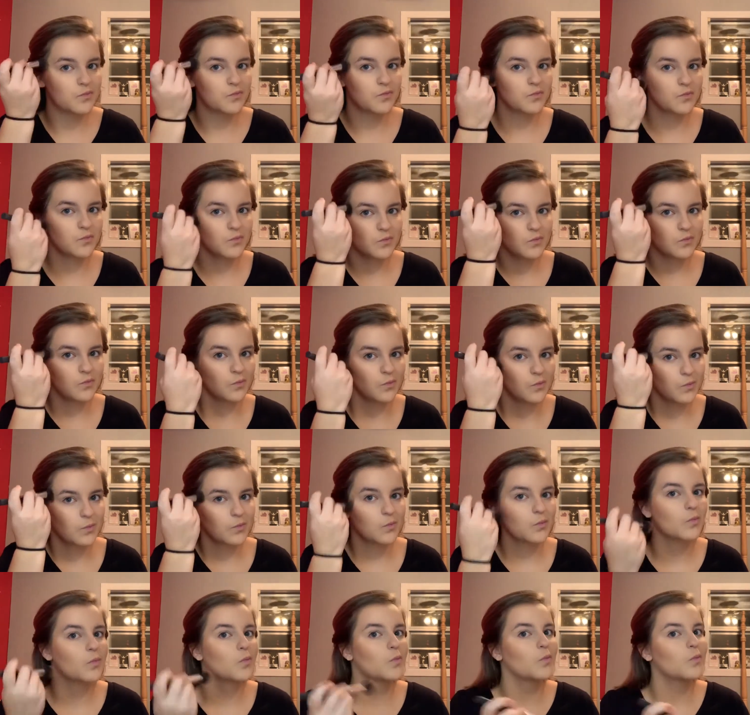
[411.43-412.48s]

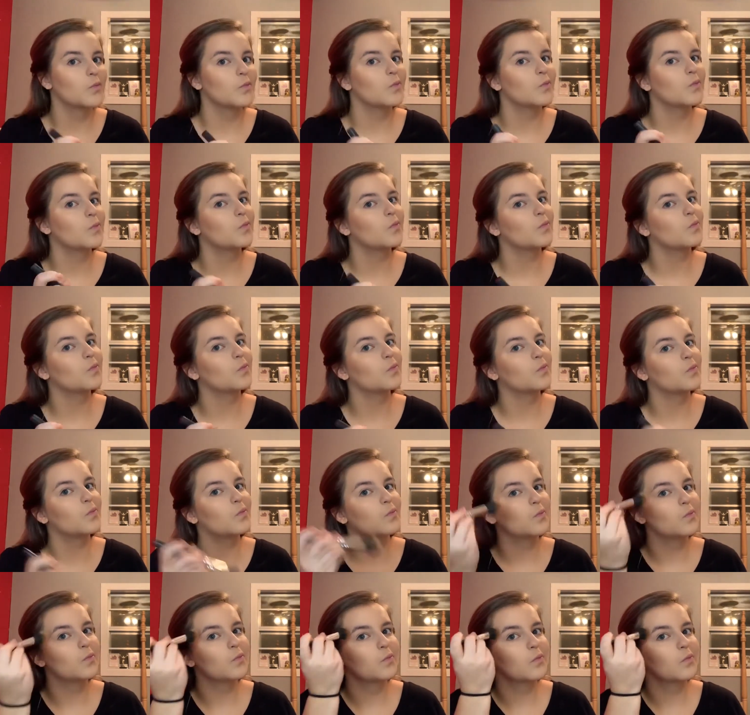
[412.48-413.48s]
(silence)